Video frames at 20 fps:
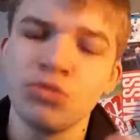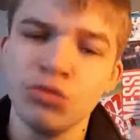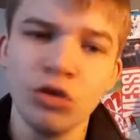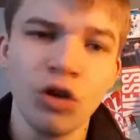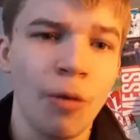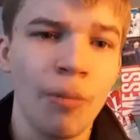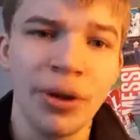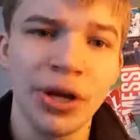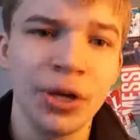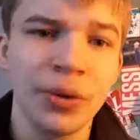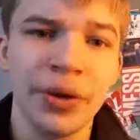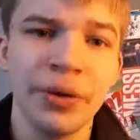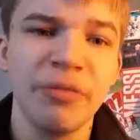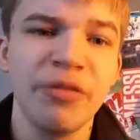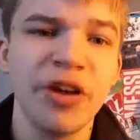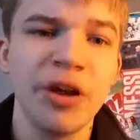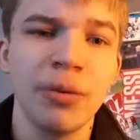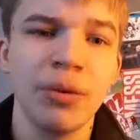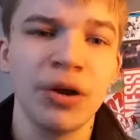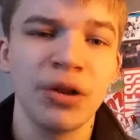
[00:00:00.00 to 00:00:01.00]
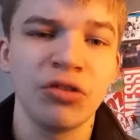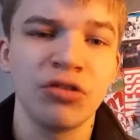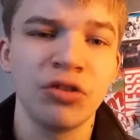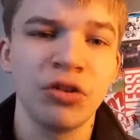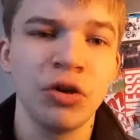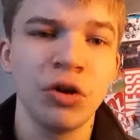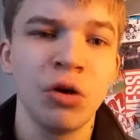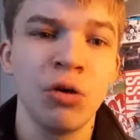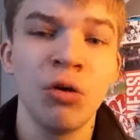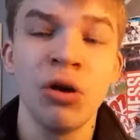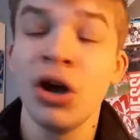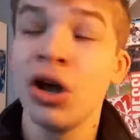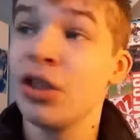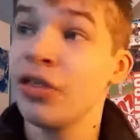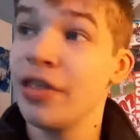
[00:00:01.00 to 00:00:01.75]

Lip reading: not been doing very well at all,